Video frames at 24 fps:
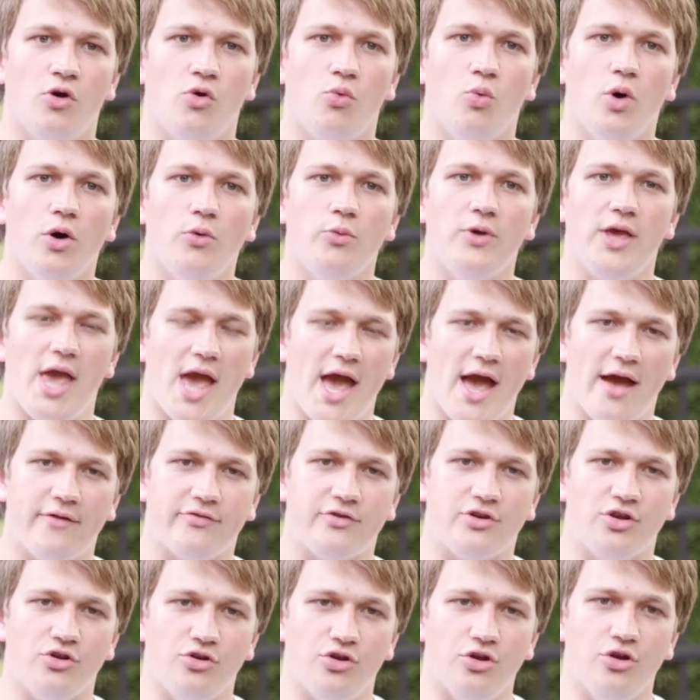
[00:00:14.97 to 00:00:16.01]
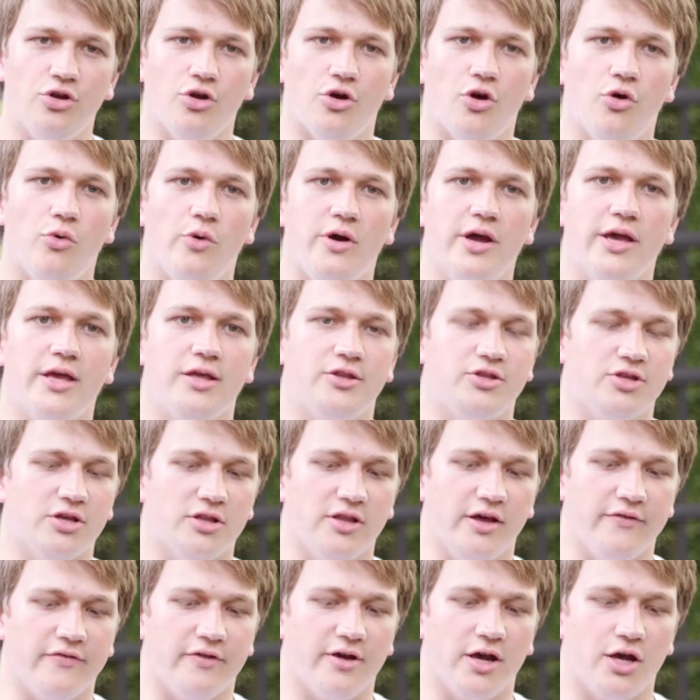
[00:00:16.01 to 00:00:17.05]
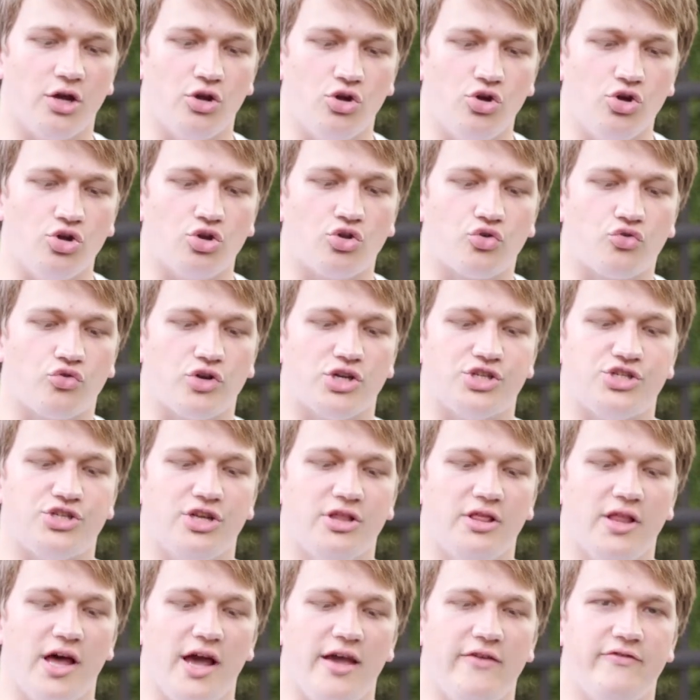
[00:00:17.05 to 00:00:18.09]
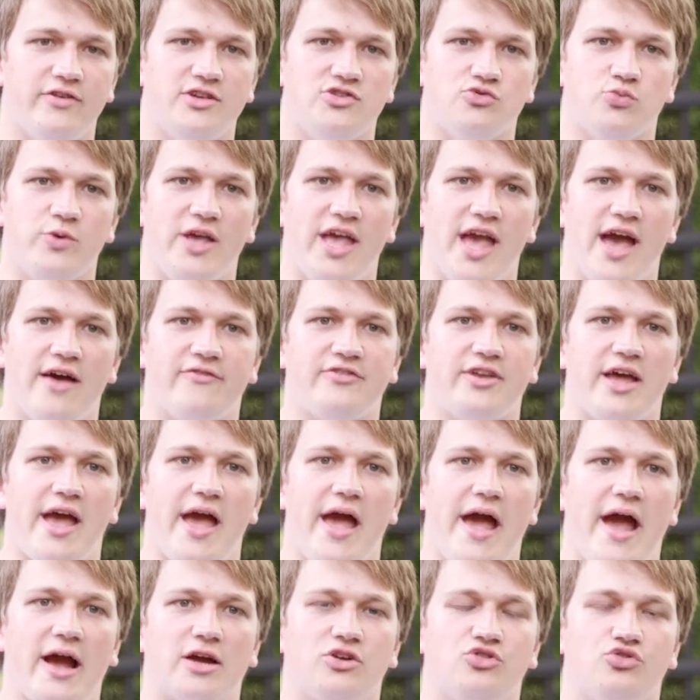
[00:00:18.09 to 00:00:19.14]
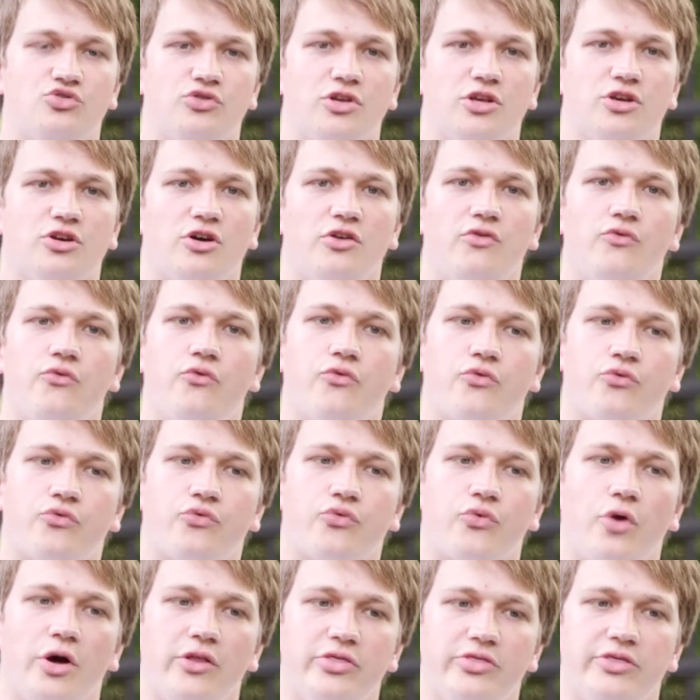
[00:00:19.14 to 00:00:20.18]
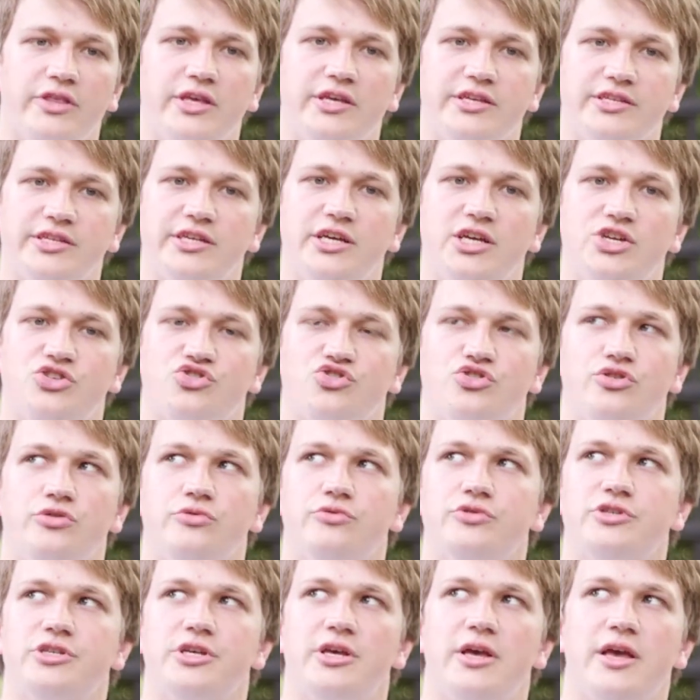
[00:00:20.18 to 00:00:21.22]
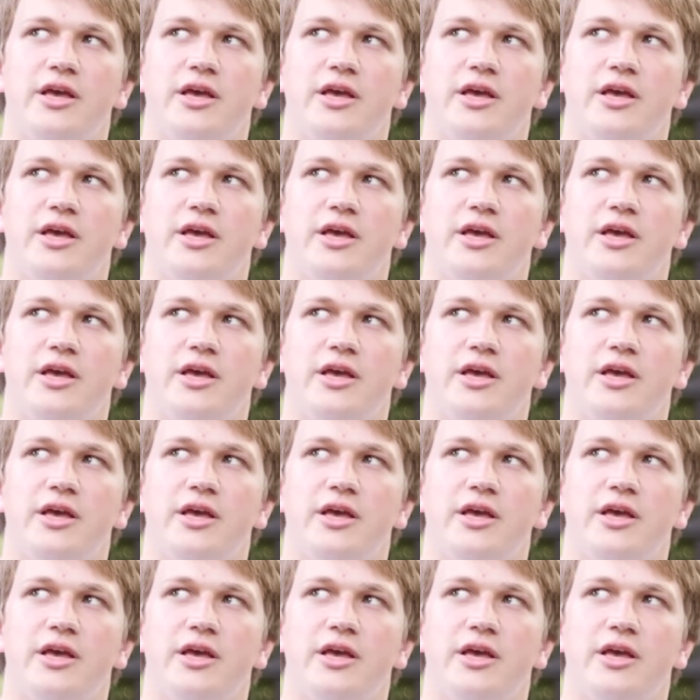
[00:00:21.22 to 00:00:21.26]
What we have to do to live a good Christian life is we have to actually confront these issues